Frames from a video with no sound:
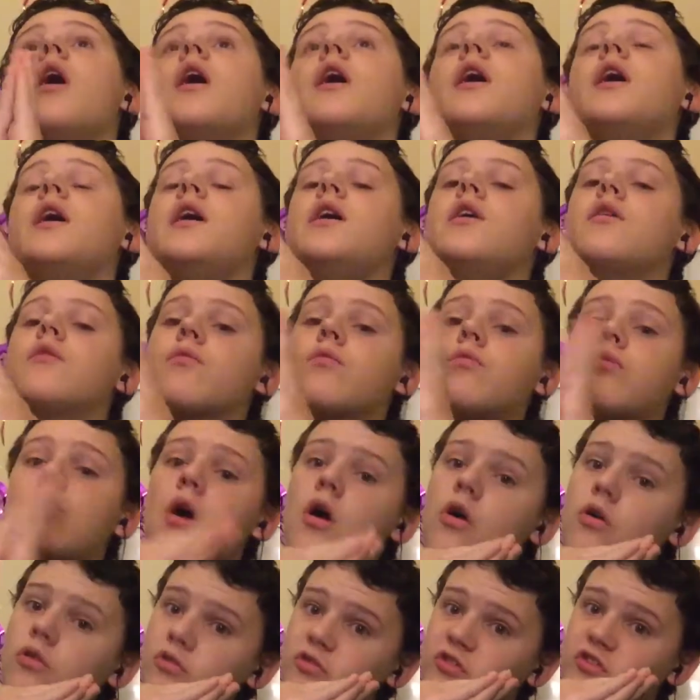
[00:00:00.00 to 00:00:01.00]

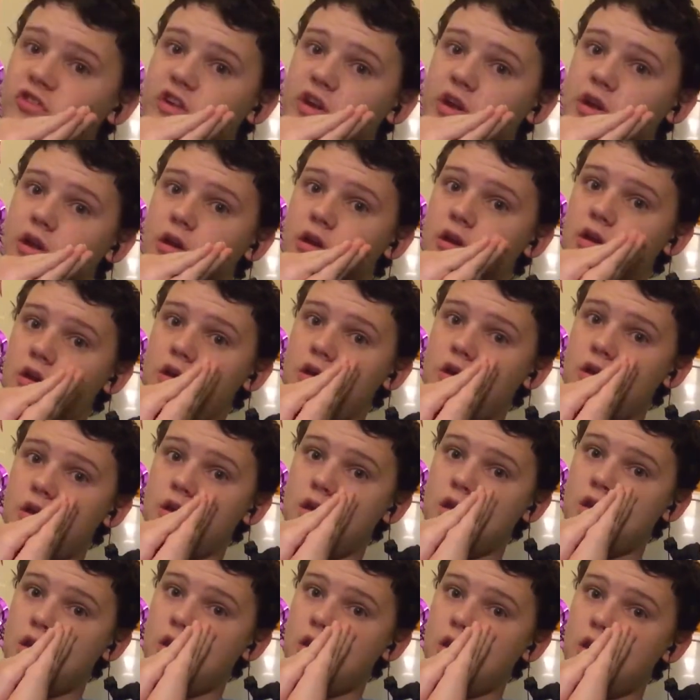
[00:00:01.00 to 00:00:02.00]
Erosion
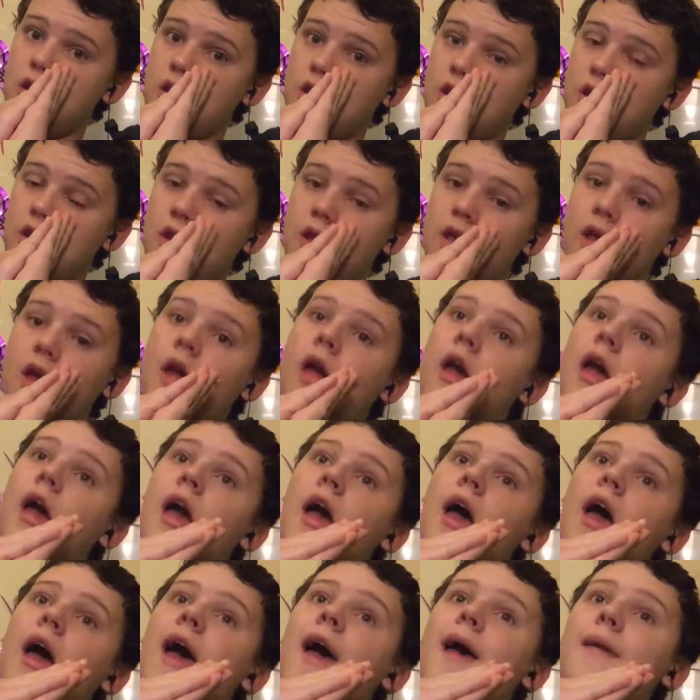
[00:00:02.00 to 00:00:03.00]

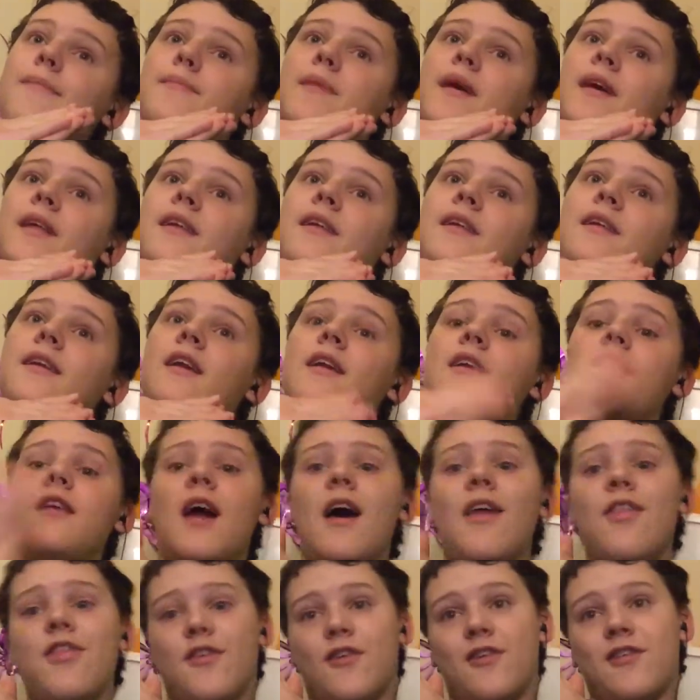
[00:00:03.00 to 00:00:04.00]
had made it
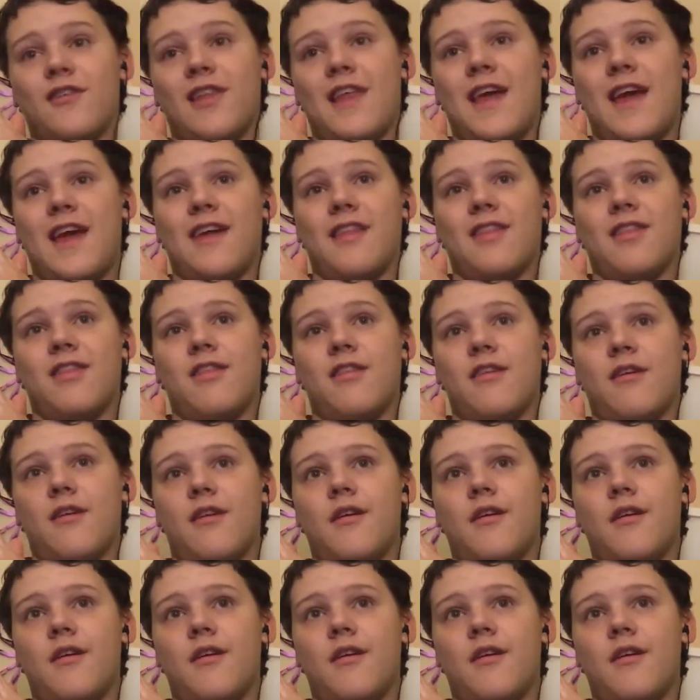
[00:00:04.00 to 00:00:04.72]
another length.